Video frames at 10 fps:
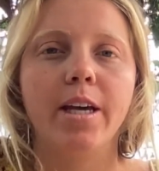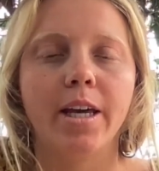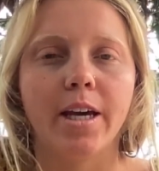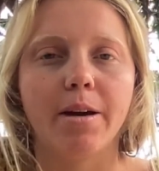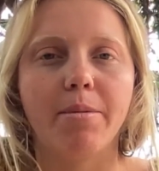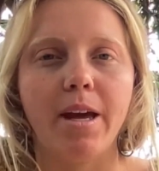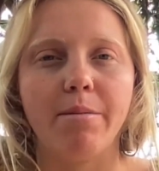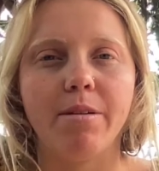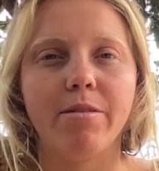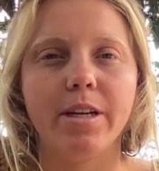kick up the
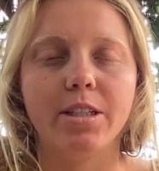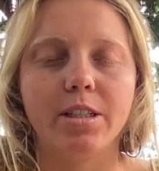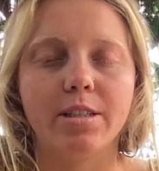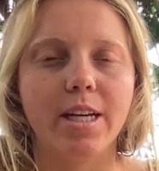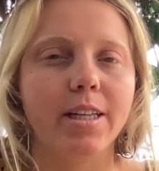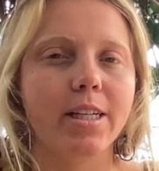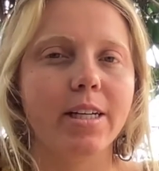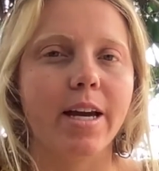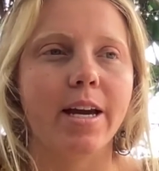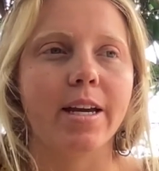ABV just
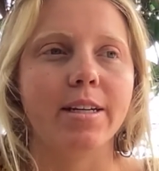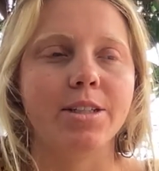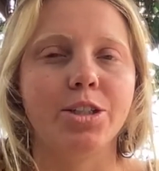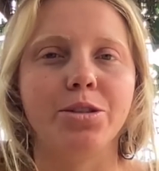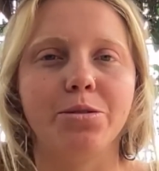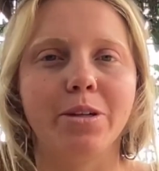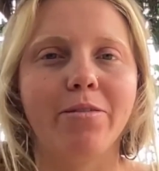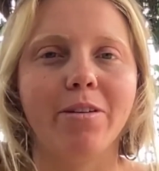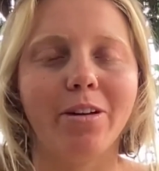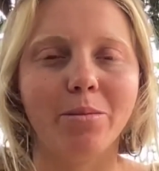slightly and to give
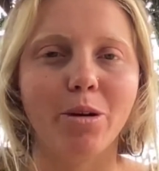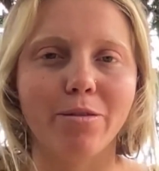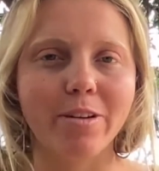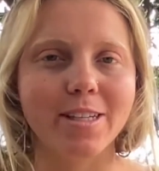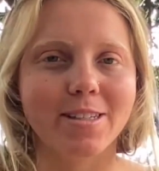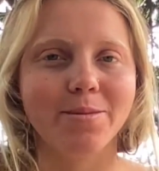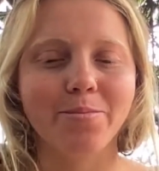it a little more fizz.